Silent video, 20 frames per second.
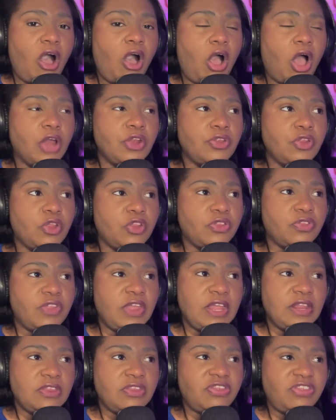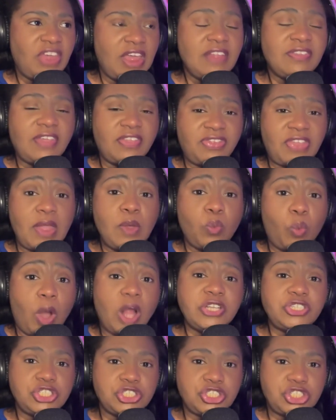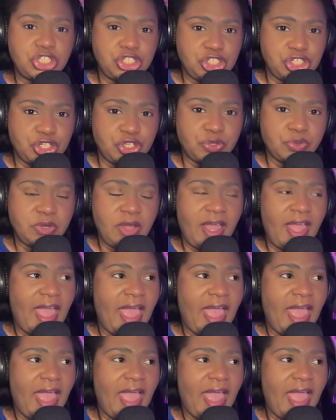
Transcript: on the thing that they want to do.